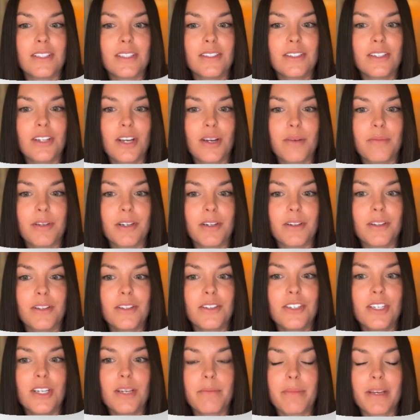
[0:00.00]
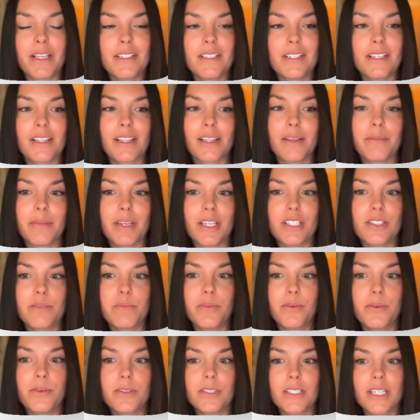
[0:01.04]
terminology. It basically means
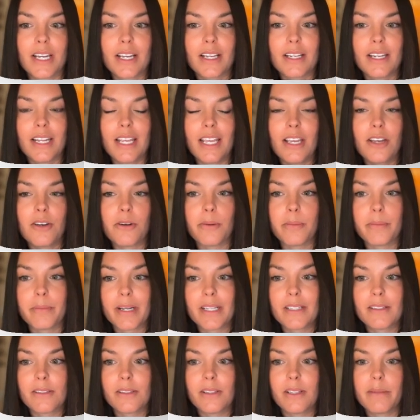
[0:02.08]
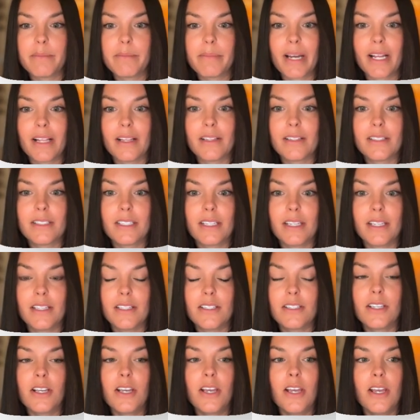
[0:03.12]
poor technique or muscle
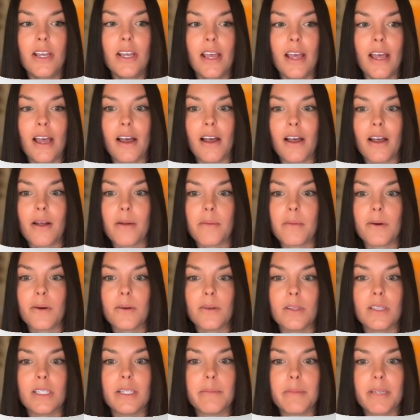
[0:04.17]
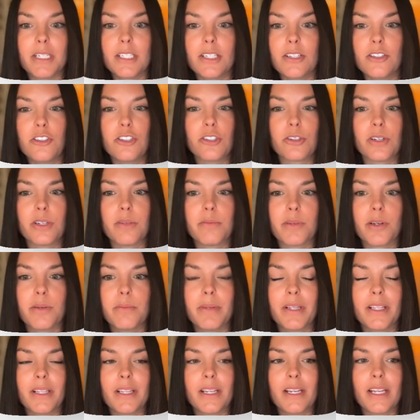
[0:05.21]
imbalances, or limited joint
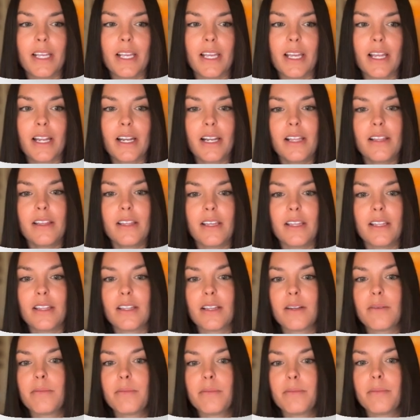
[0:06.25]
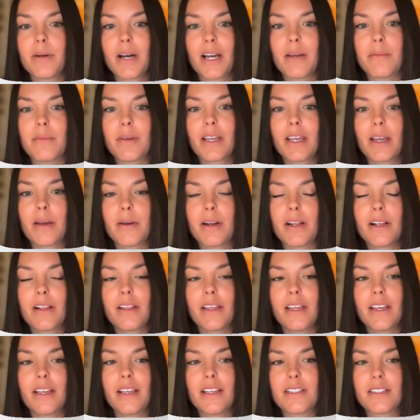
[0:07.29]
mobility, anything that
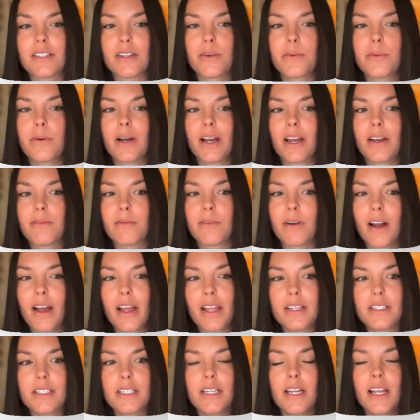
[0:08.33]
biomechanically isn't quite right.